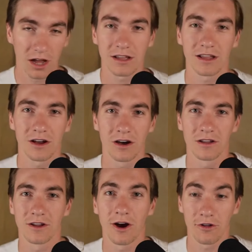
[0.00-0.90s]
dunking
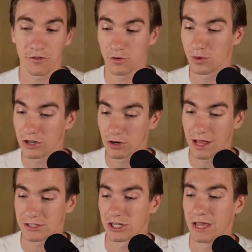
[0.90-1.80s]
on Arthur
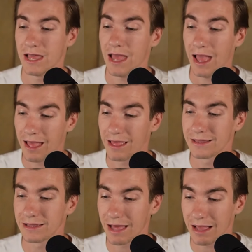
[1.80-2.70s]
Rinderknech.
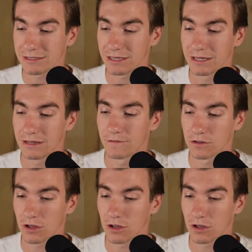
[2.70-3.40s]
And lastly,